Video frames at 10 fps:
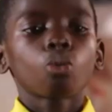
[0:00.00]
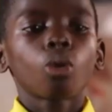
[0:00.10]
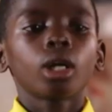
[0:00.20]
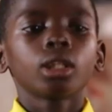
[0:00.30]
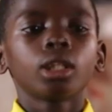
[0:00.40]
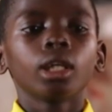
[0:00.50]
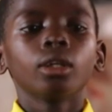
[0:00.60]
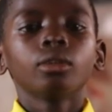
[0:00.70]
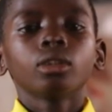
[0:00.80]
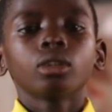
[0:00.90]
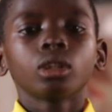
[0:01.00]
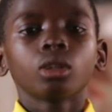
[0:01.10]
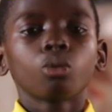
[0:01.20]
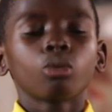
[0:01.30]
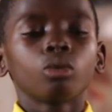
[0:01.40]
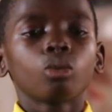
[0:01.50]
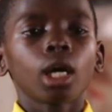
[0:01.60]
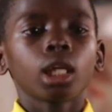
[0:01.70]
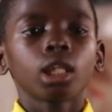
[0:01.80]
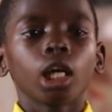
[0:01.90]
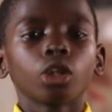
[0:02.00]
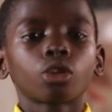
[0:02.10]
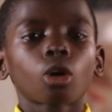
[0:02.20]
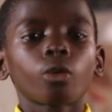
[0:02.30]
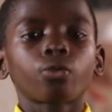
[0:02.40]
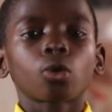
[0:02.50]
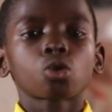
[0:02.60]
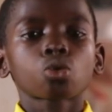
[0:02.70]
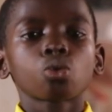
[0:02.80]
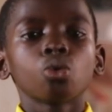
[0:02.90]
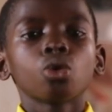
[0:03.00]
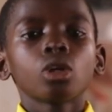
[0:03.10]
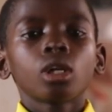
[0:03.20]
One day, when they return from school,